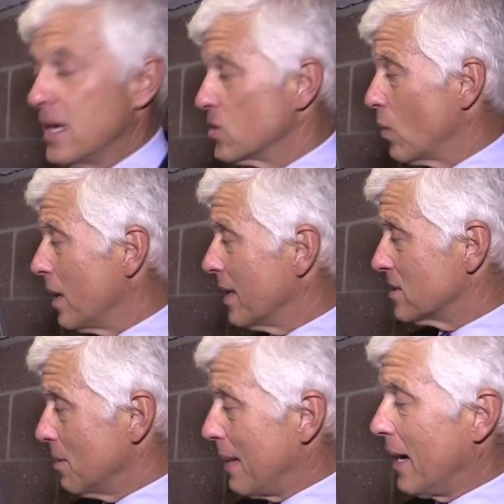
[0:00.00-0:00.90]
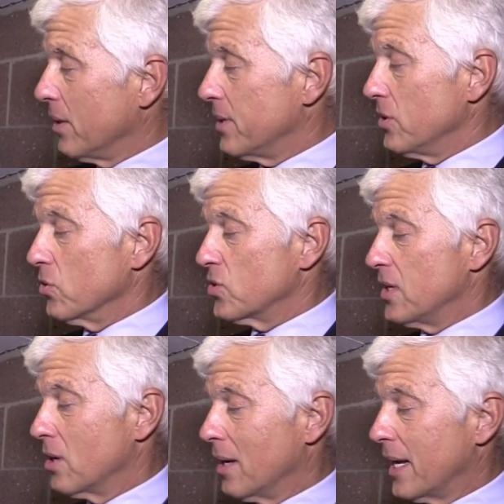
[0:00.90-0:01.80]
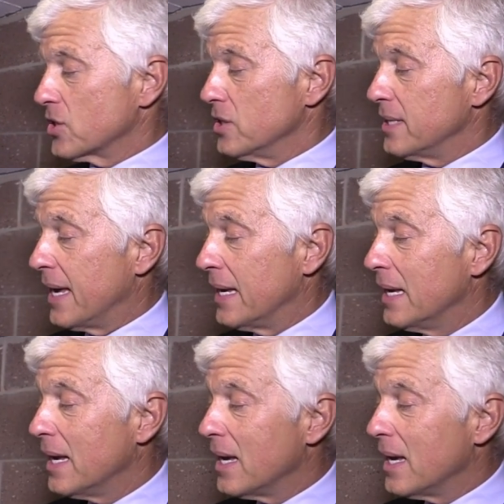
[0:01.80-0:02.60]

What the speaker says: as well as the ballot that you'll see on Election Day.